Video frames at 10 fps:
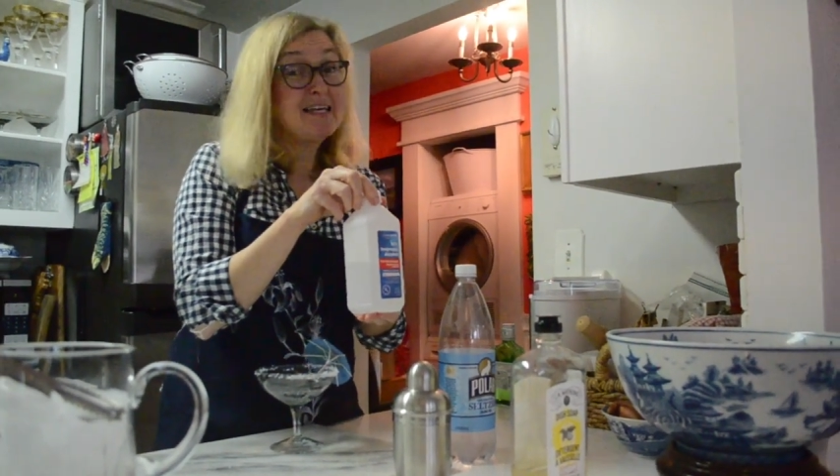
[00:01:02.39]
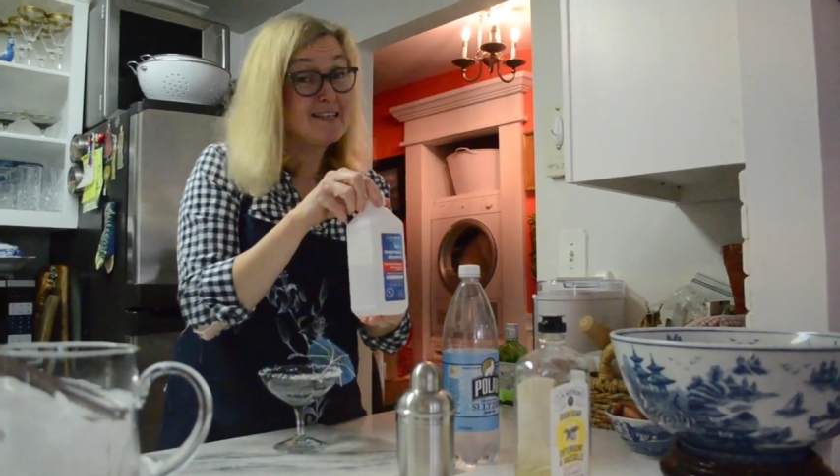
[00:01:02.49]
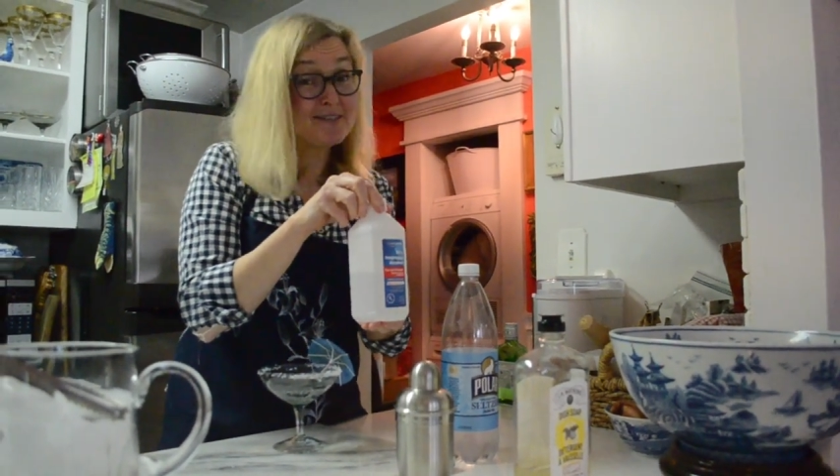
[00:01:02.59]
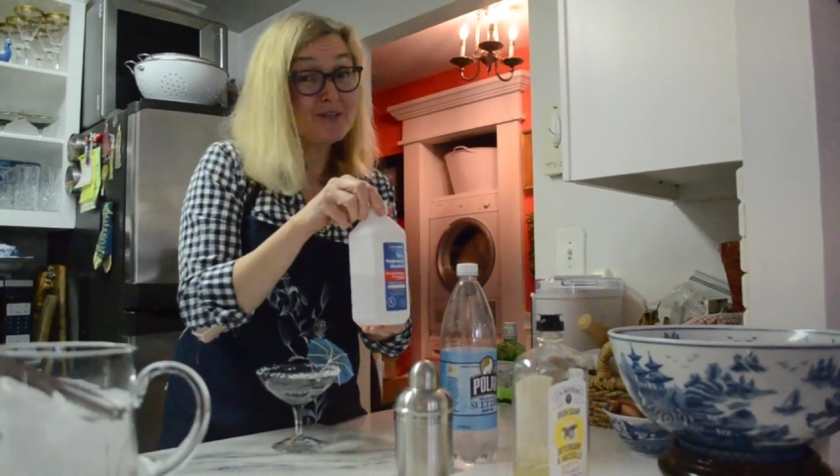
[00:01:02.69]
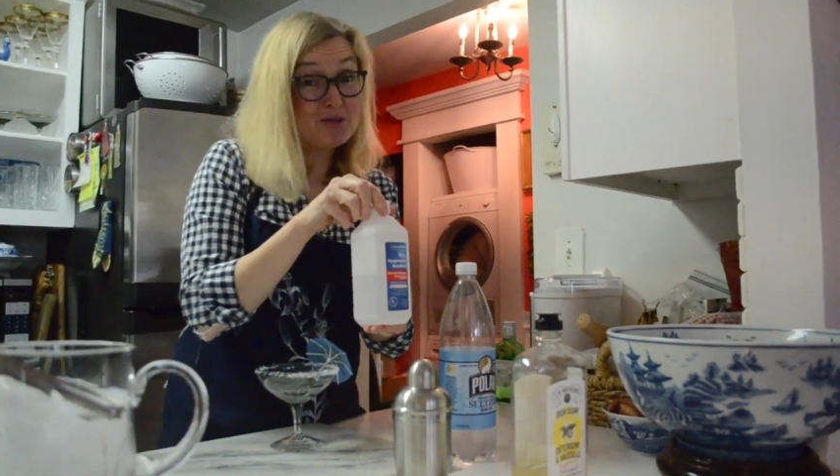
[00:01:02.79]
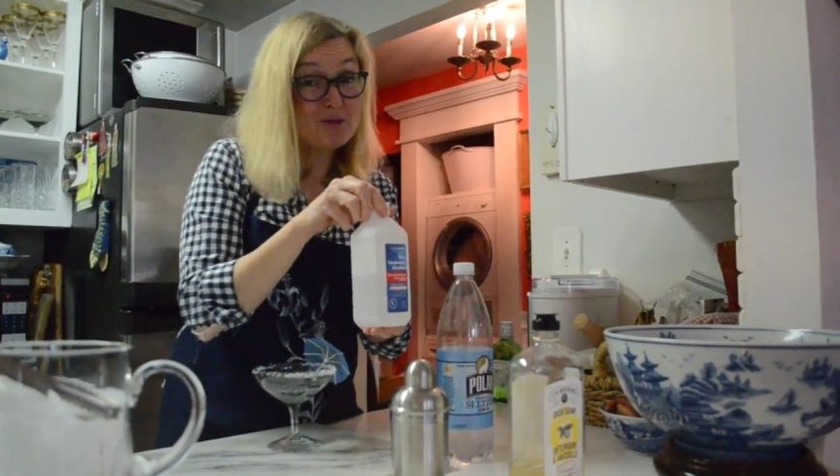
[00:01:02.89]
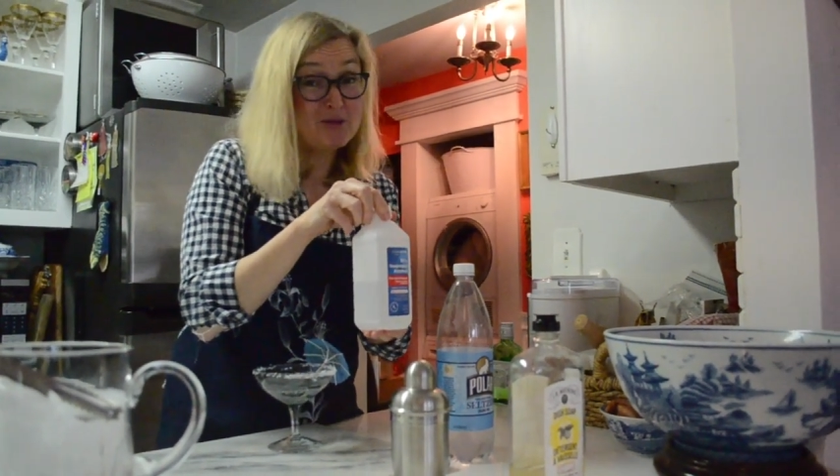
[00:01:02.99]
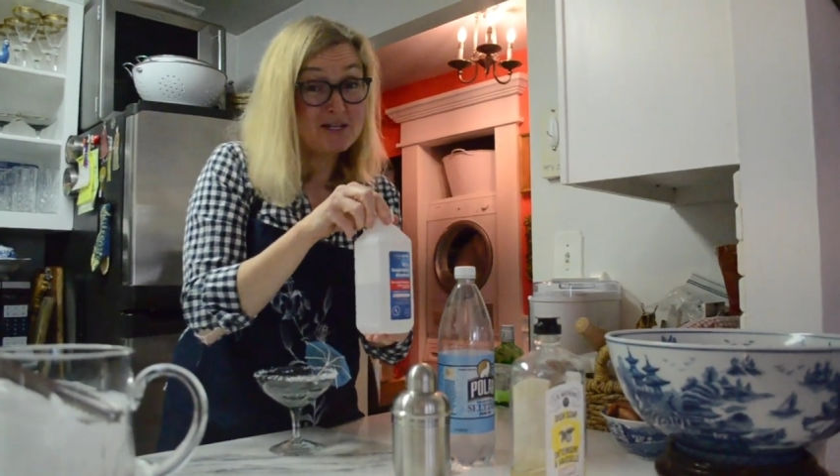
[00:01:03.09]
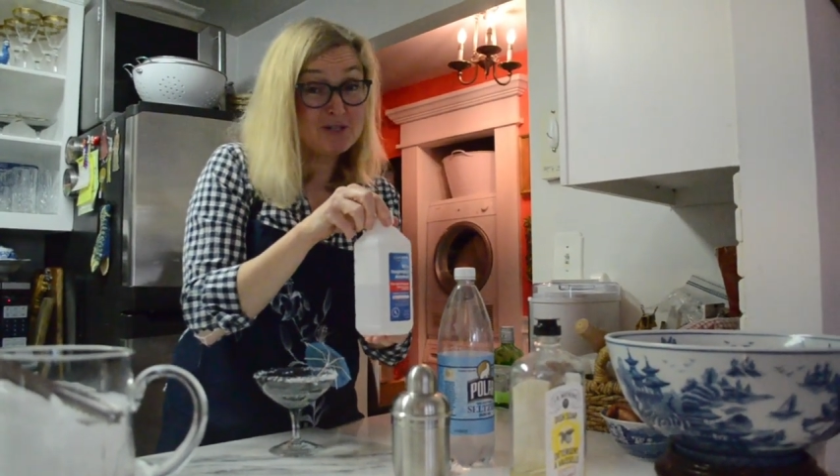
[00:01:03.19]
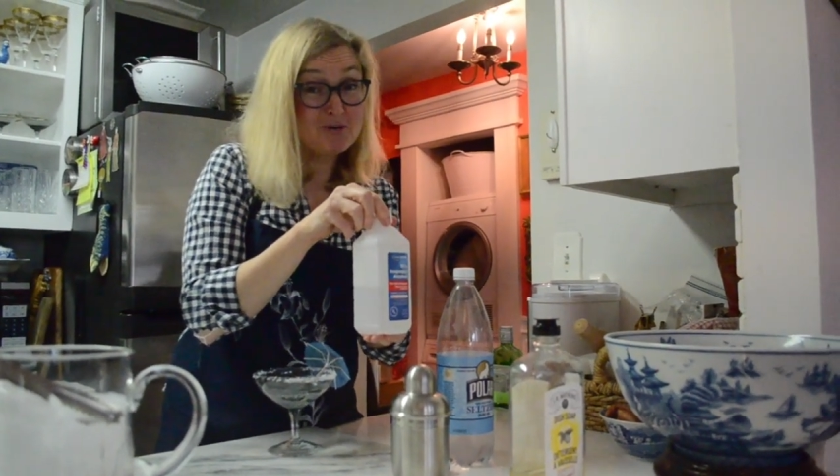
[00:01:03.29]
isn't a good
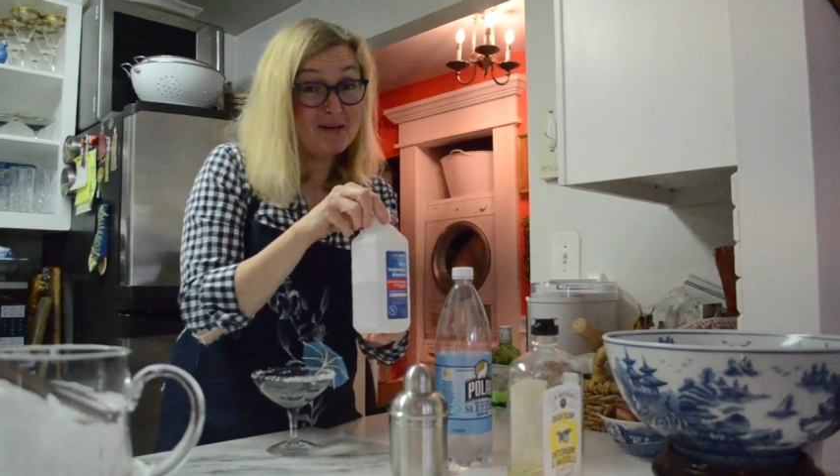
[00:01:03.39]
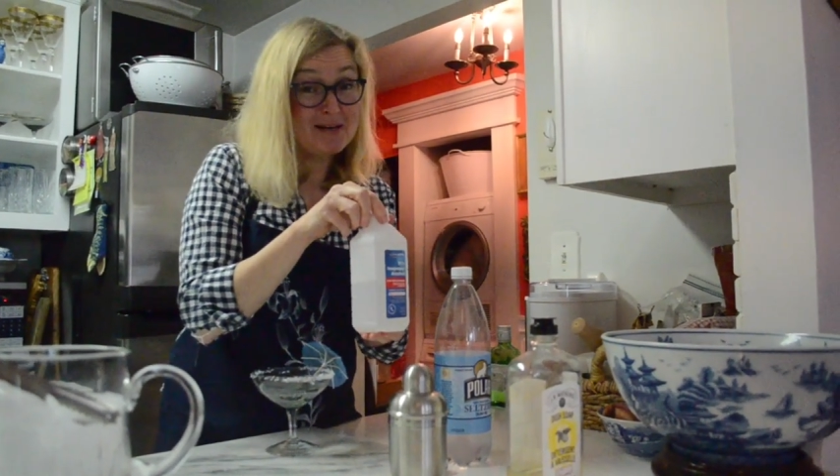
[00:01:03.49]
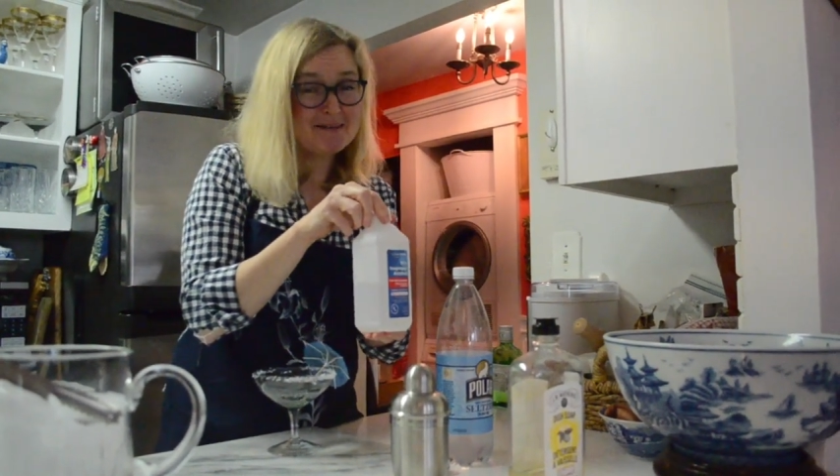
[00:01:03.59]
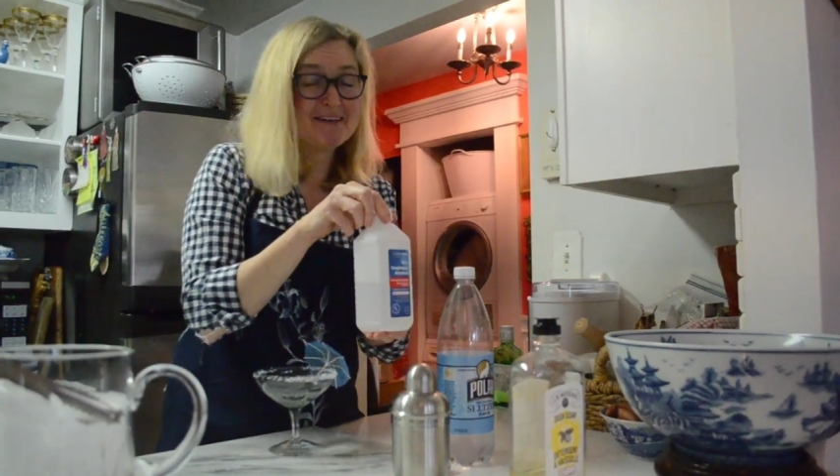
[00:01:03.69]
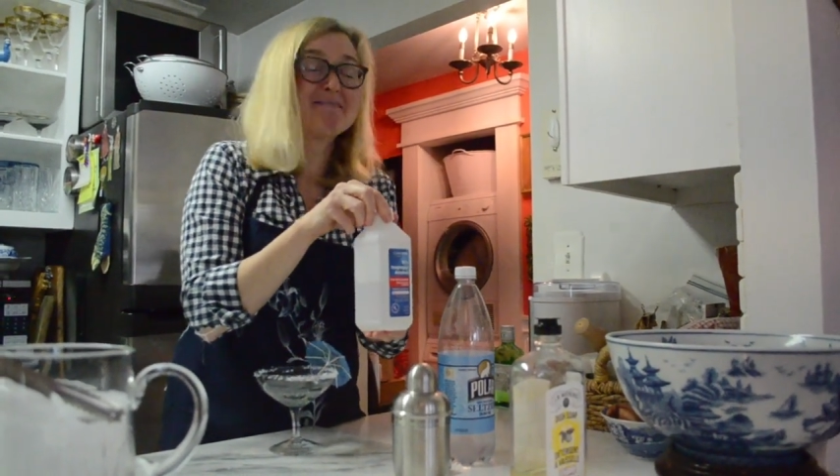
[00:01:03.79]
thing to drink,